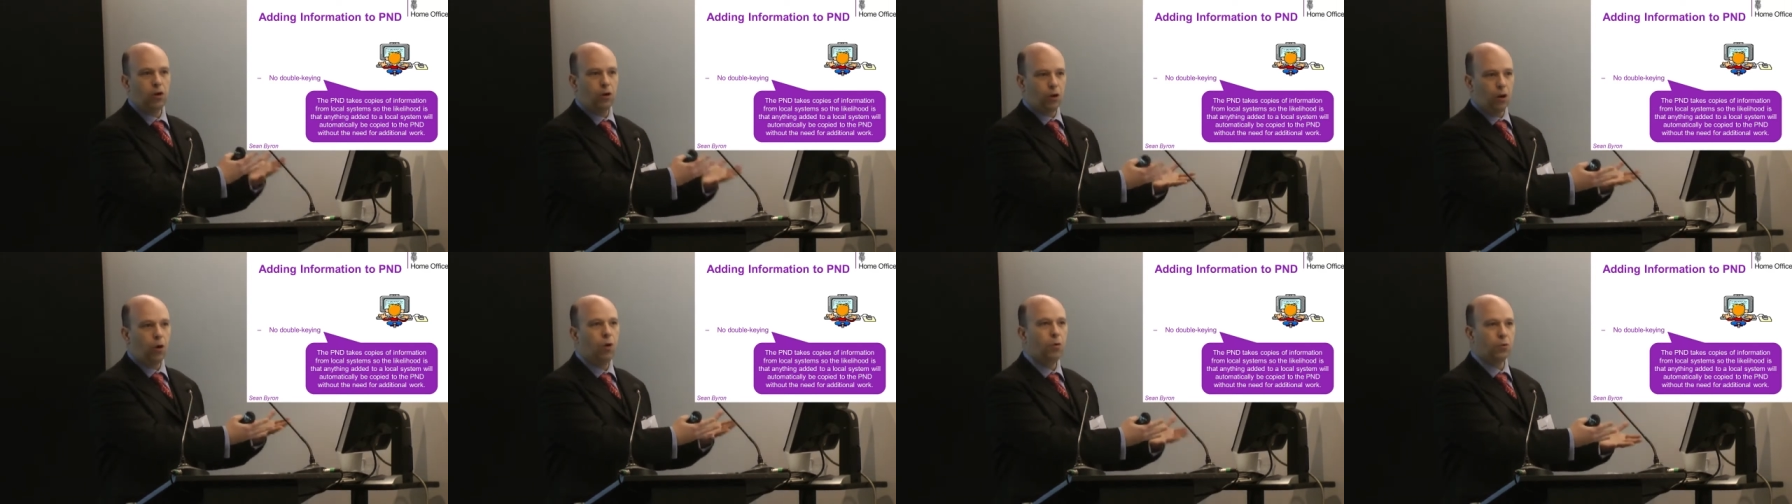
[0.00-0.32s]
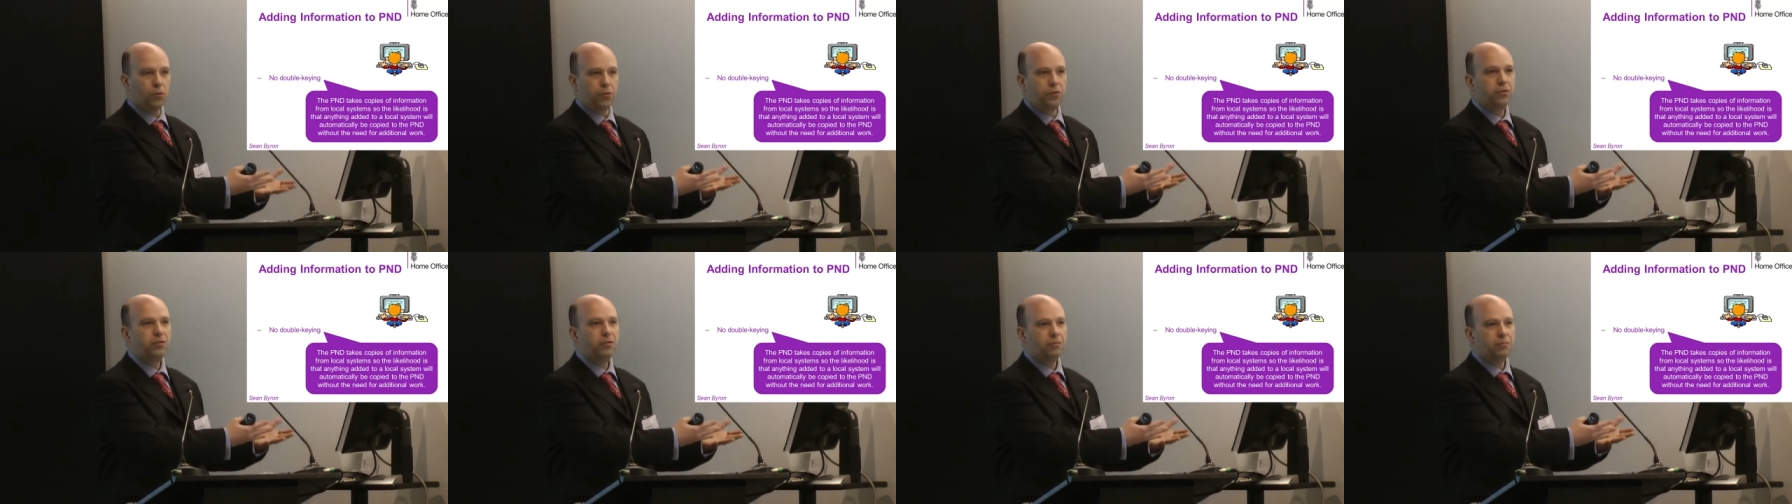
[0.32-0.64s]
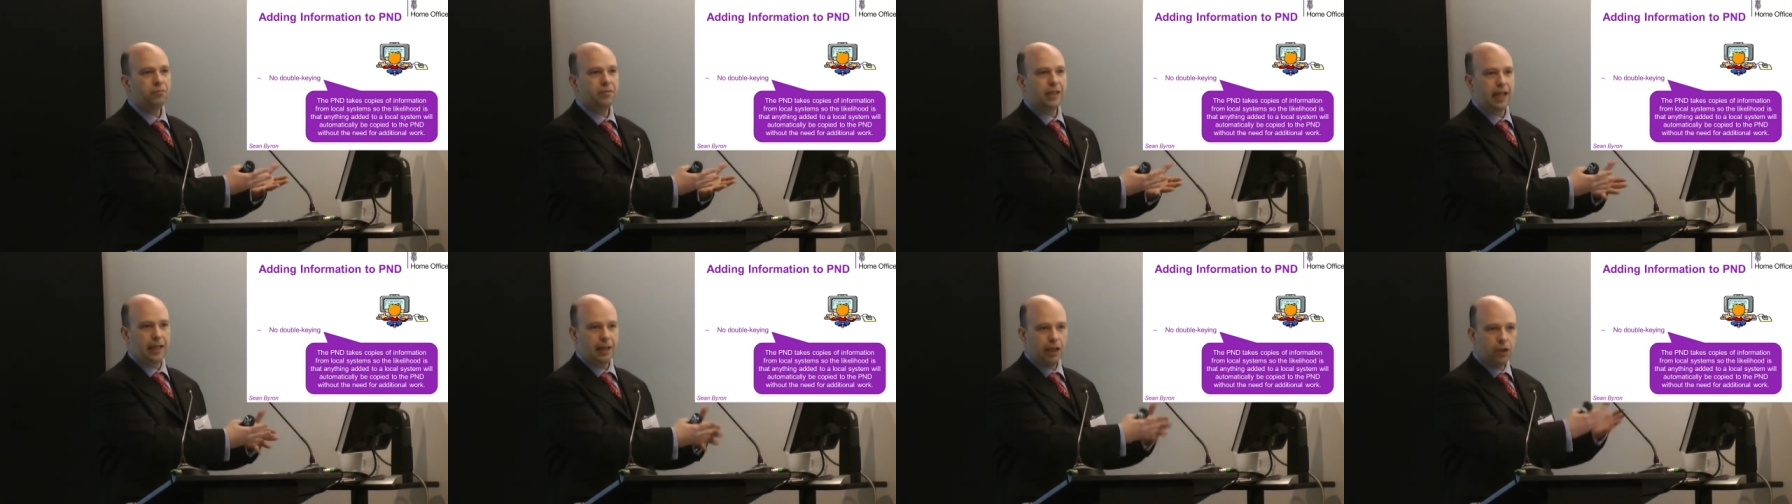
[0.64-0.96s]
on
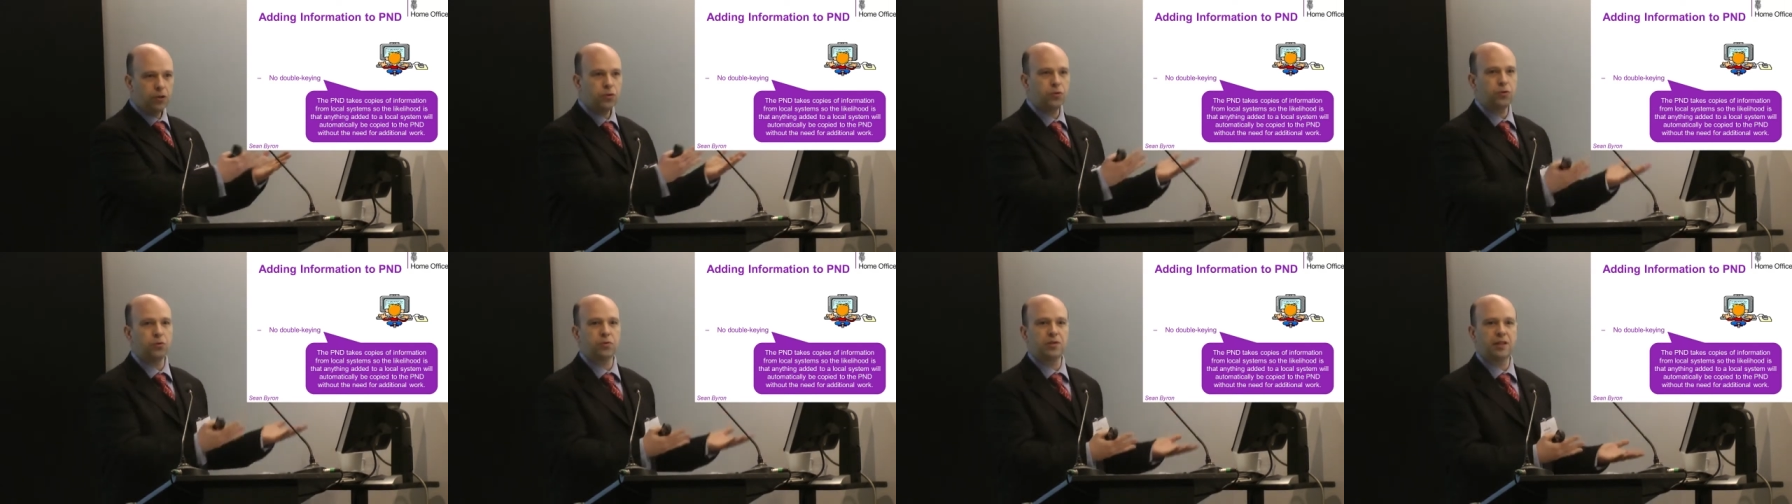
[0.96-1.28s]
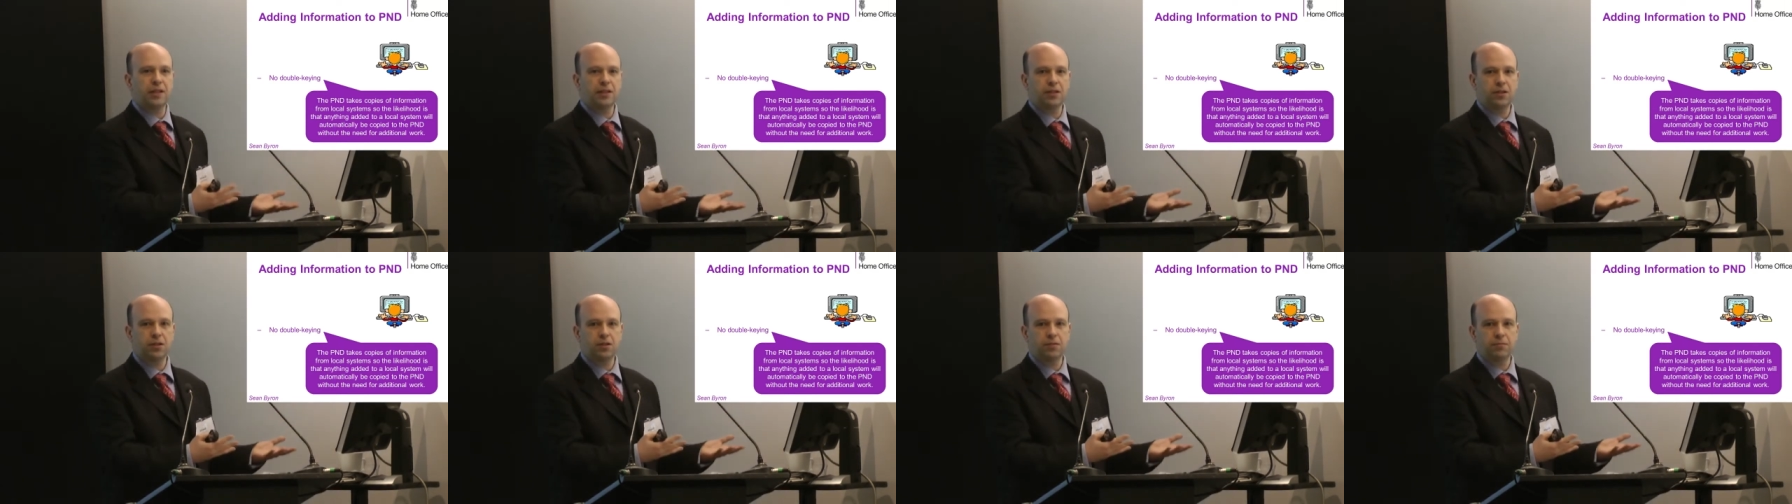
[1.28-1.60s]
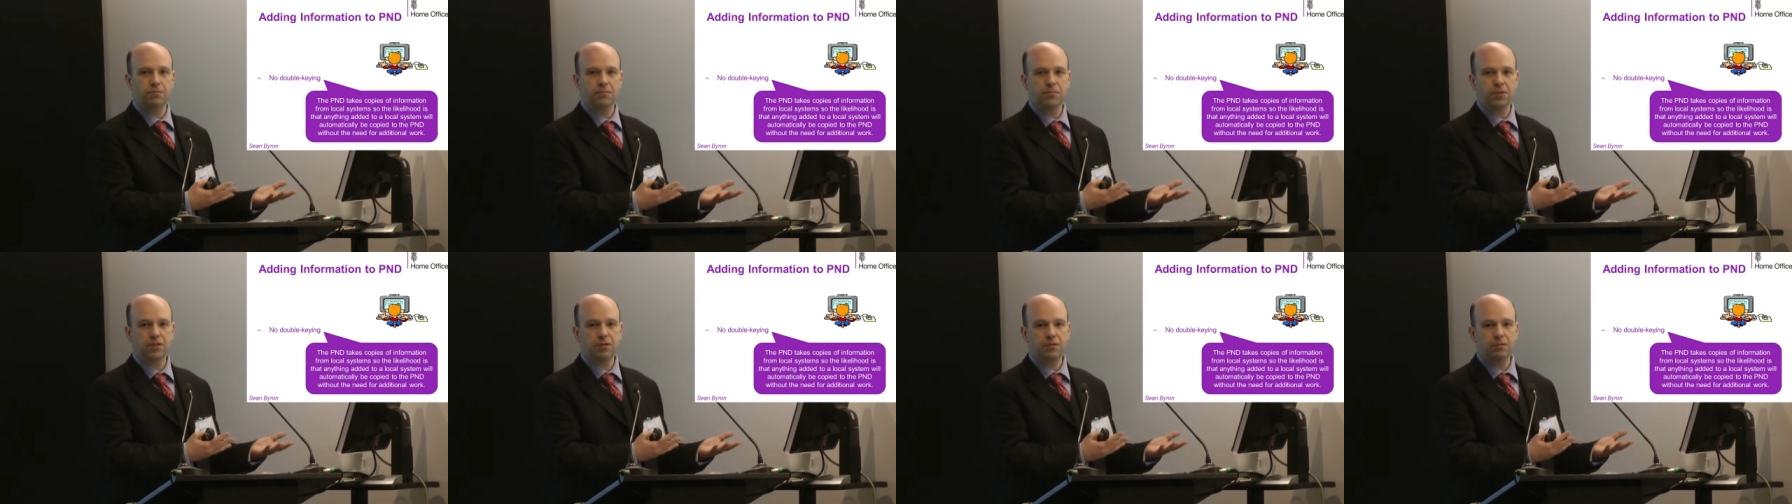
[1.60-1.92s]
their local
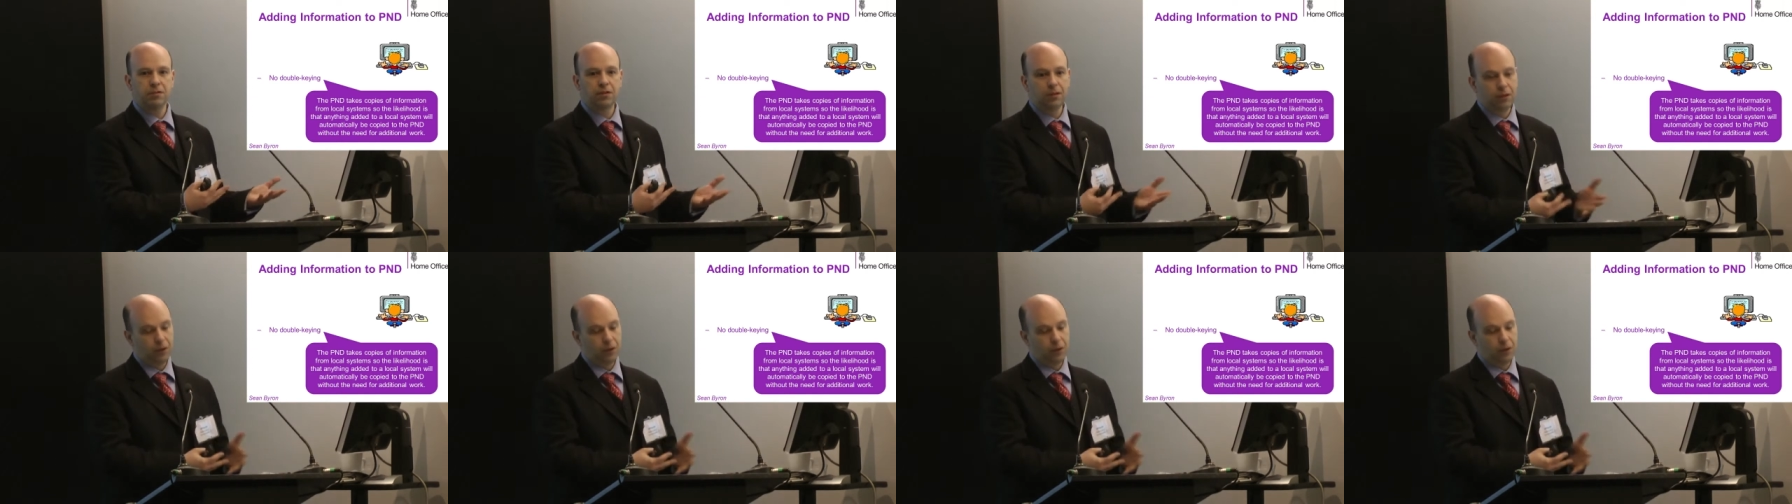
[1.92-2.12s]
systems,